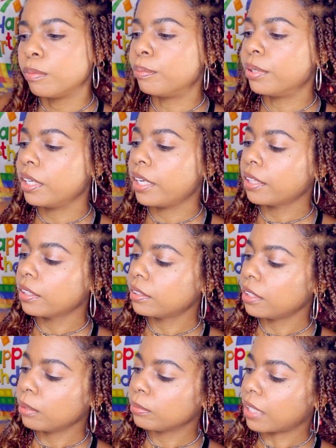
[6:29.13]
but at the
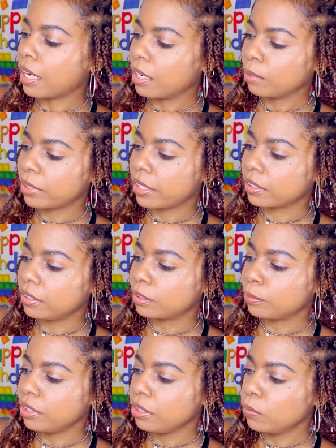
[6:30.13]
same time, like these
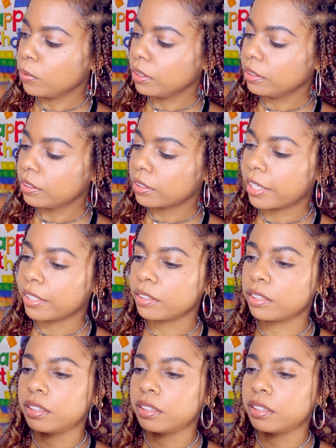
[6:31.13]
mini ones, like